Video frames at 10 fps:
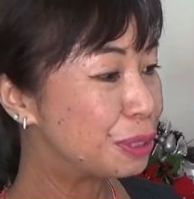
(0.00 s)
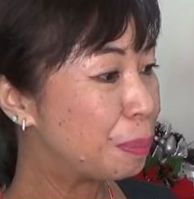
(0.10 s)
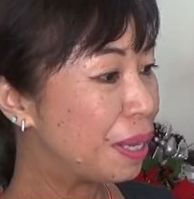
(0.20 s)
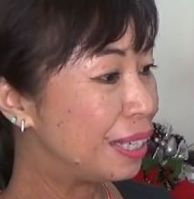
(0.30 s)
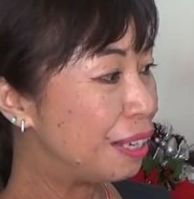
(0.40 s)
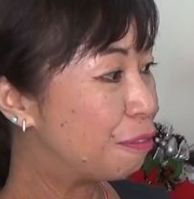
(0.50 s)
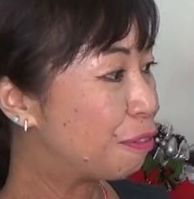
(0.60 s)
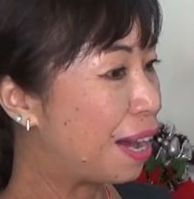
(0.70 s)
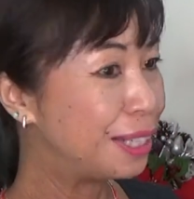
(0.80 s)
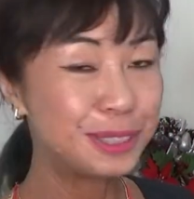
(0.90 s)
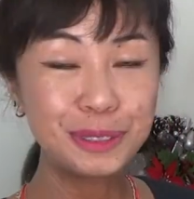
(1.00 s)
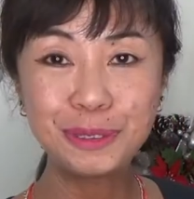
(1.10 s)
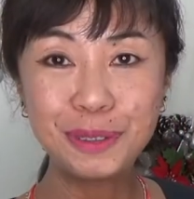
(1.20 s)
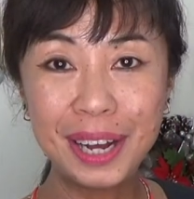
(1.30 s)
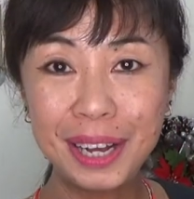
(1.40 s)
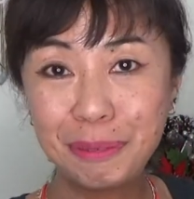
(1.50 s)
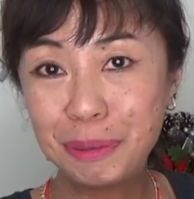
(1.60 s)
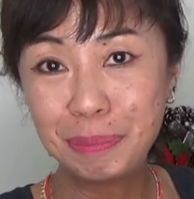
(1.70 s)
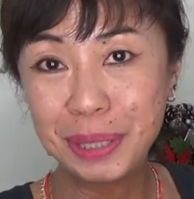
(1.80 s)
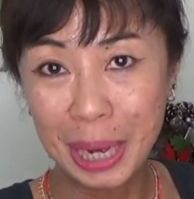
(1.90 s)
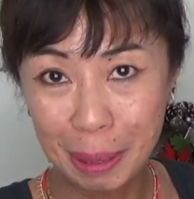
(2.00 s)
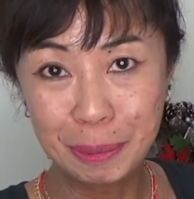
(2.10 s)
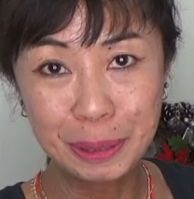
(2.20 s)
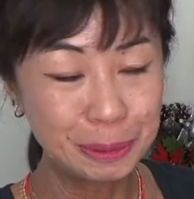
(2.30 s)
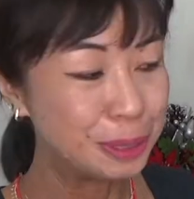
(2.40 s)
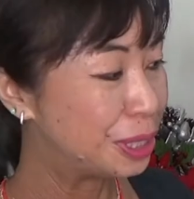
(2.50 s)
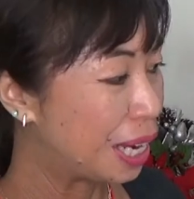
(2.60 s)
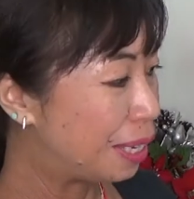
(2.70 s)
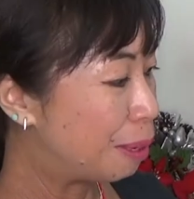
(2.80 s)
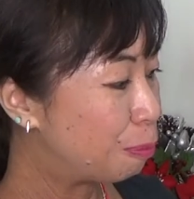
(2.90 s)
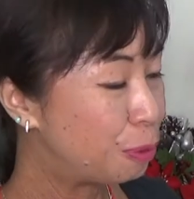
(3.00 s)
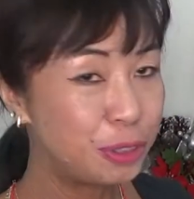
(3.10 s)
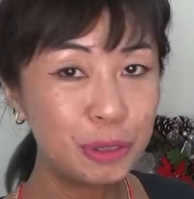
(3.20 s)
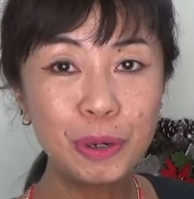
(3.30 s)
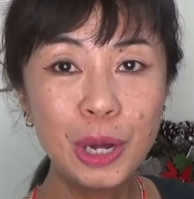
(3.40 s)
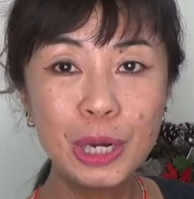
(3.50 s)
but if I do, I would be happy to share them with you.